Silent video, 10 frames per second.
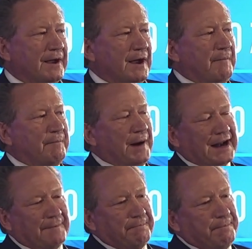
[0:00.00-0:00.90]
but
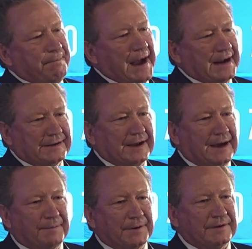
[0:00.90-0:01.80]
it backed
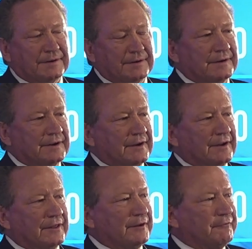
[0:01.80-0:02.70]
up
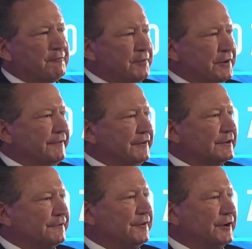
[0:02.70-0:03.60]
the
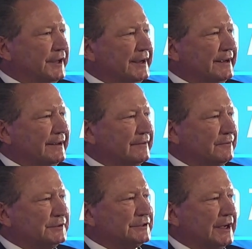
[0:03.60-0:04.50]
previous 4 years
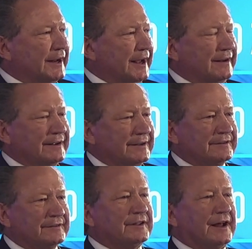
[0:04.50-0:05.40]
which I'd had
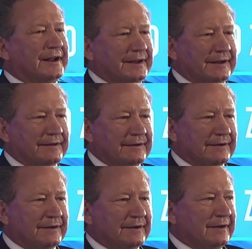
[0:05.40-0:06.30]
studying
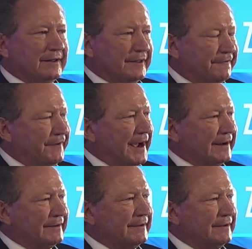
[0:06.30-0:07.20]
the
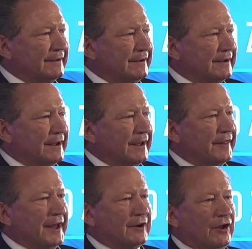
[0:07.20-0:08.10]
fact
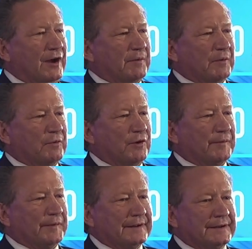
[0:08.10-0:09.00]
that global
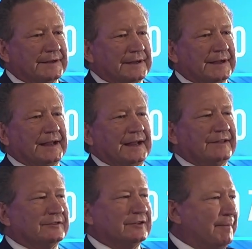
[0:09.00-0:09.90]
warming
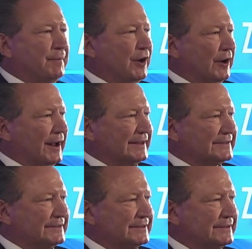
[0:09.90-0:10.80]
is upon us,